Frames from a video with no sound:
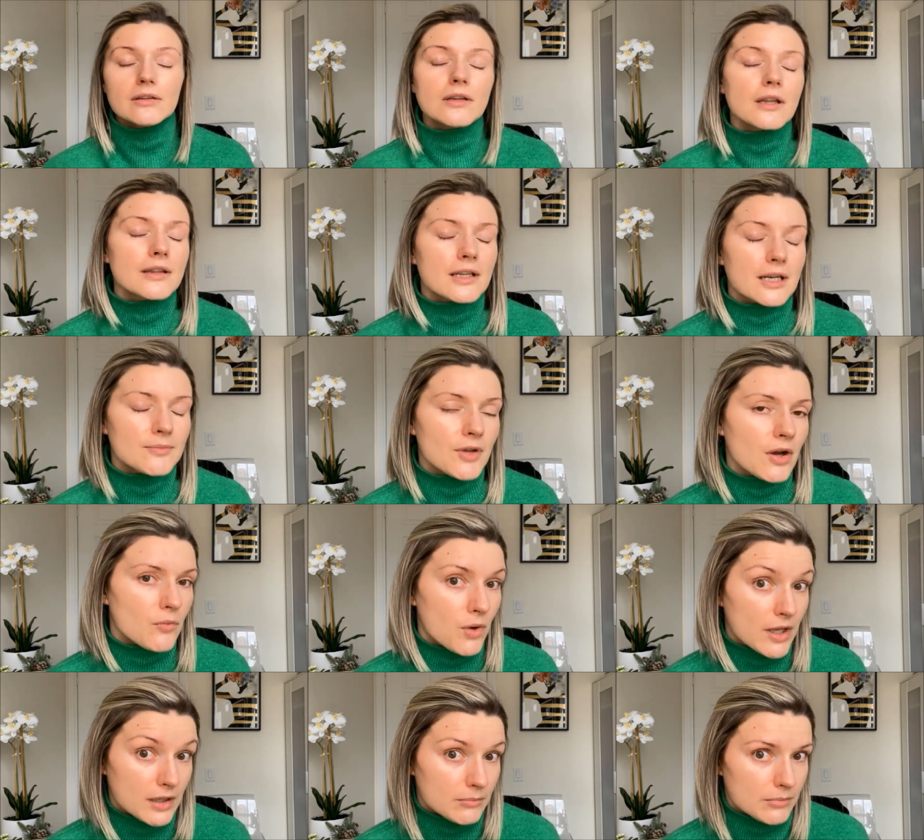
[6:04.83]
Not that I'm not
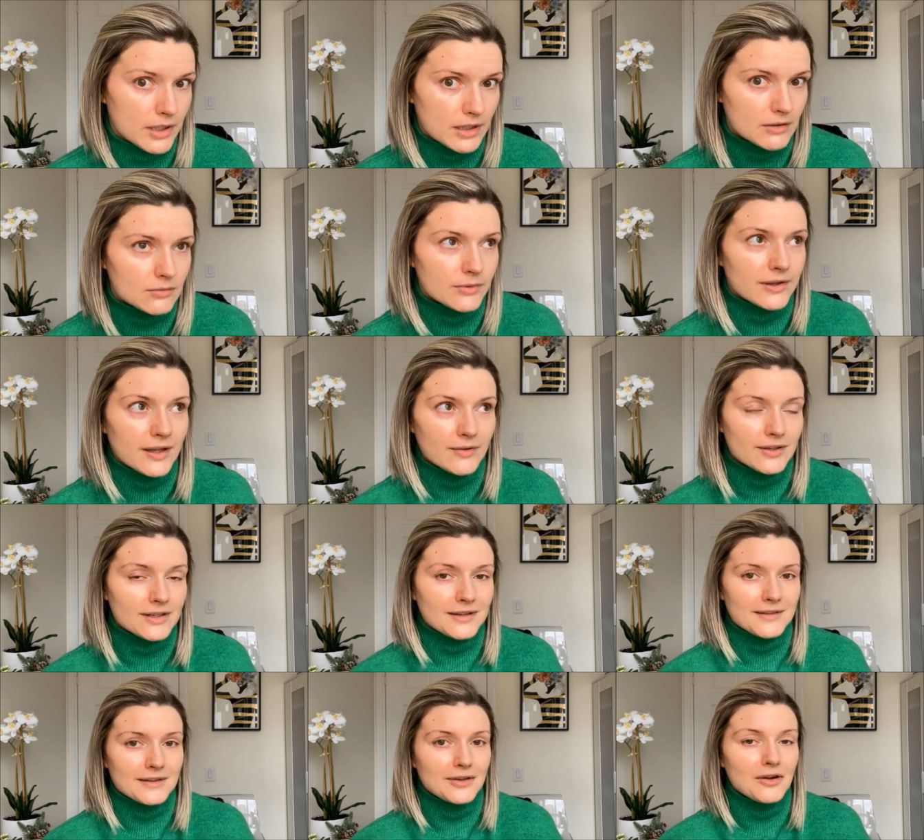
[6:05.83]
white and pale without
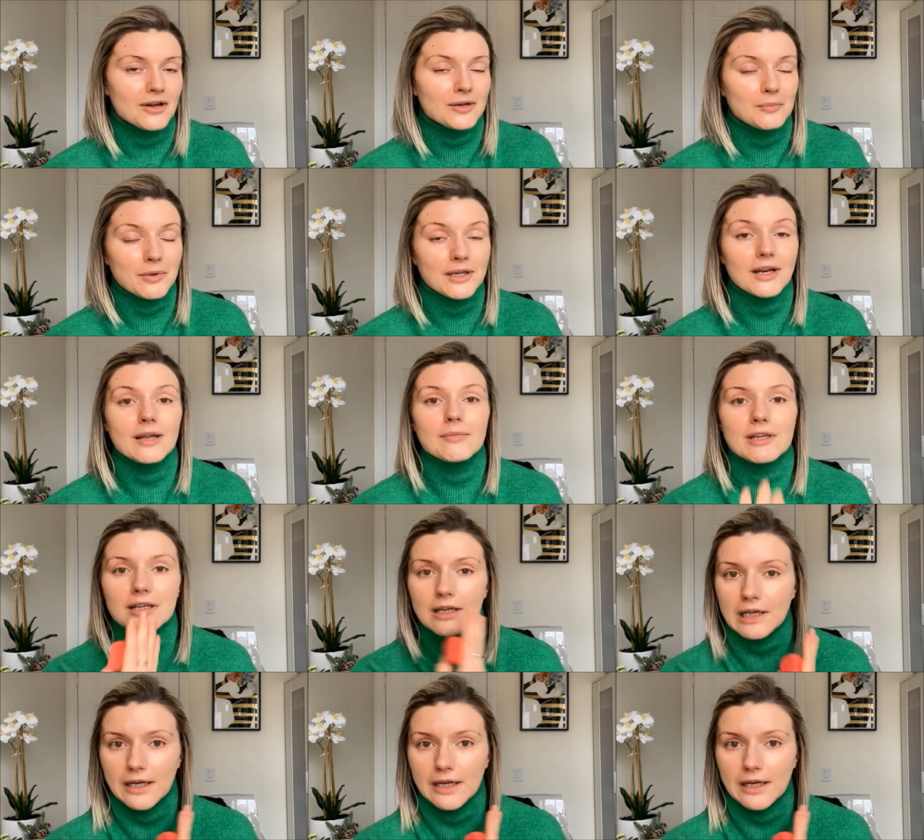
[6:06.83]
anything on, but I mean,